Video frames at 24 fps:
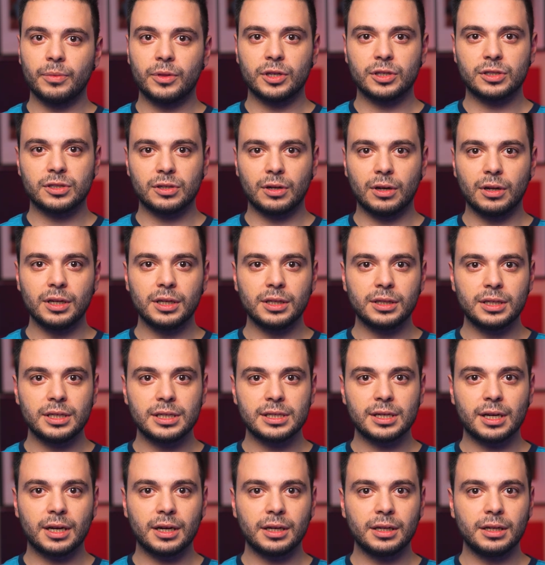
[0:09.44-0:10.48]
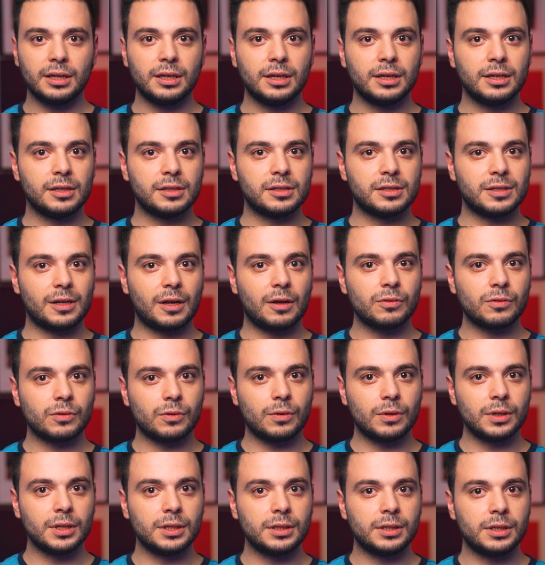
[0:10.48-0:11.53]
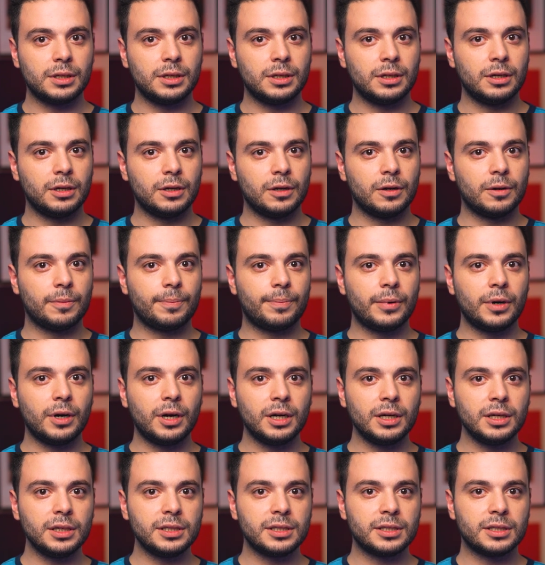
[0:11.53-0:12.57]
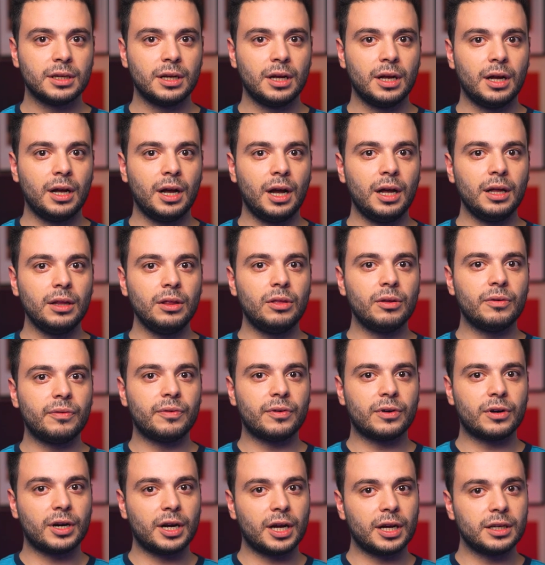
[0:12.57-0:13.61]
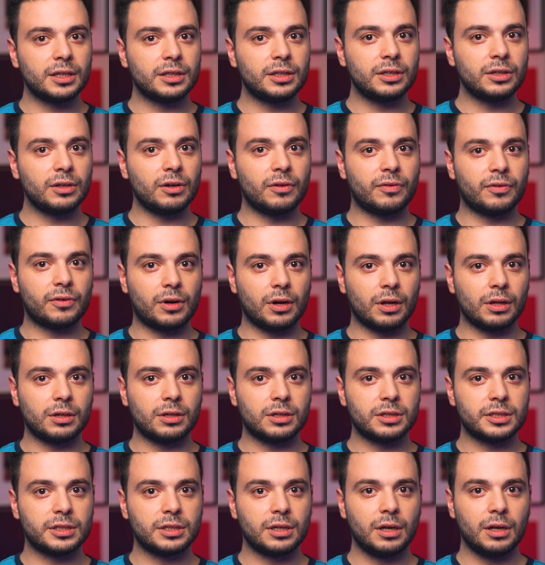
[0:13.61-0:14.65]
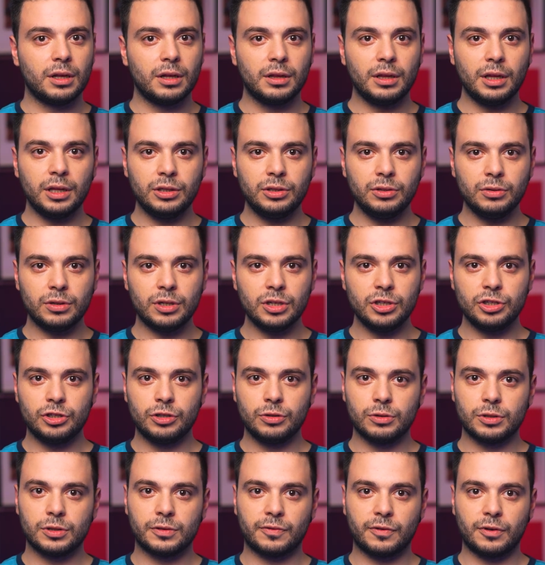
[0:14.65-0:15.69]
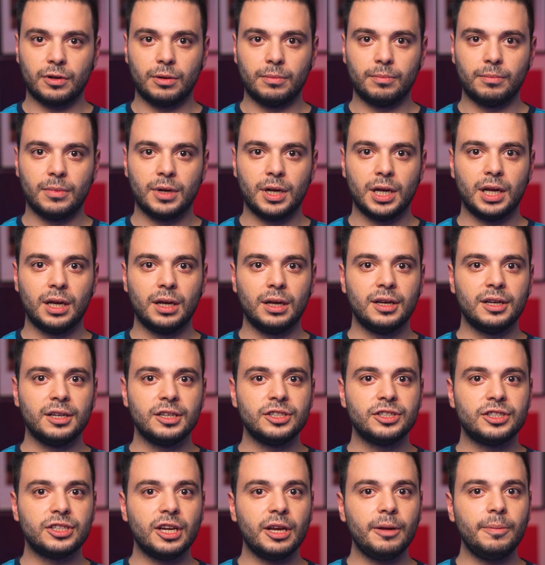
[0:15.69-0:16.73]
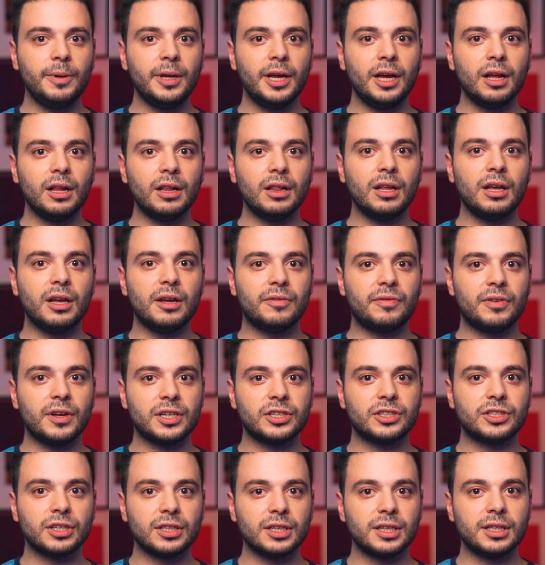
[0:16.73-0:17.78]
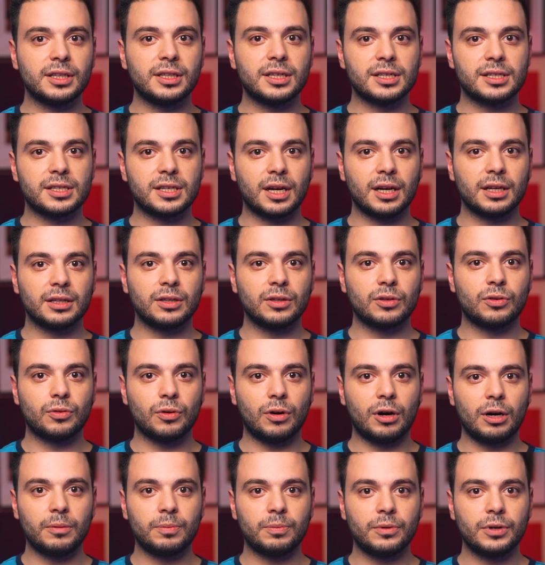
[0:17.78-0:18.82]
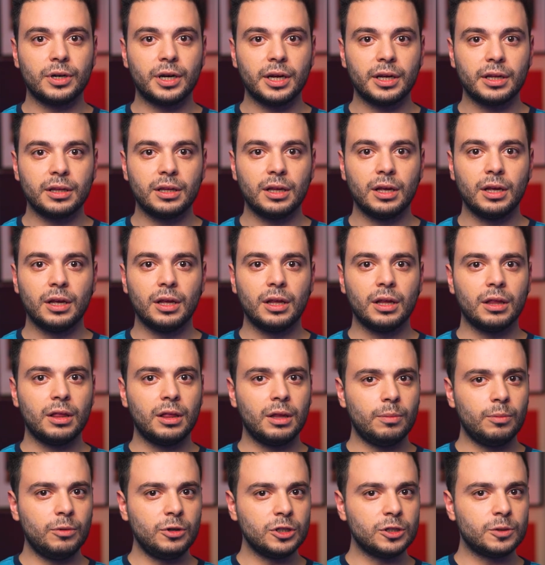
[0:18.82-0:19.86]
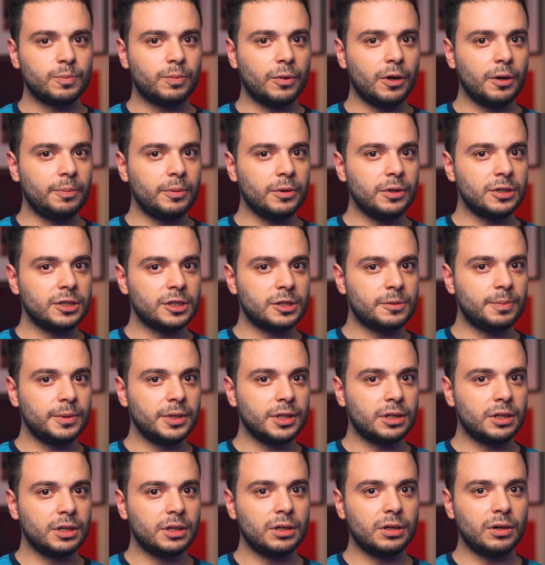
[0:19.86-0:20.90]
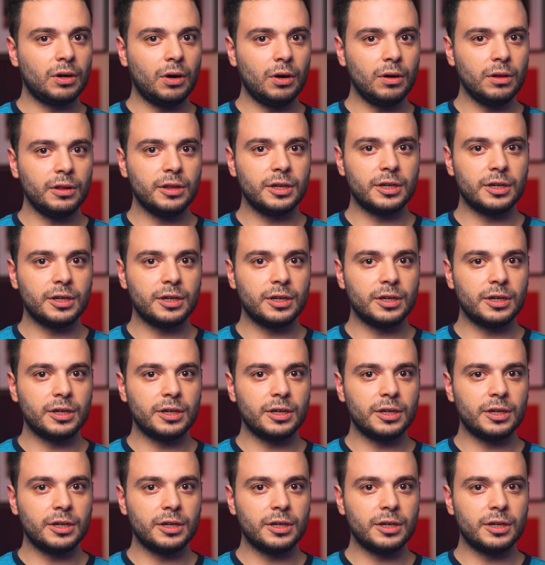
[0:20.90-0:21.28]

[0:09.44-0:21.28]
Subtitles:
the solid design, sound quality, price, and the variety of colors that you can choose from. JBL eventually decided to upgrade the most popular speaker on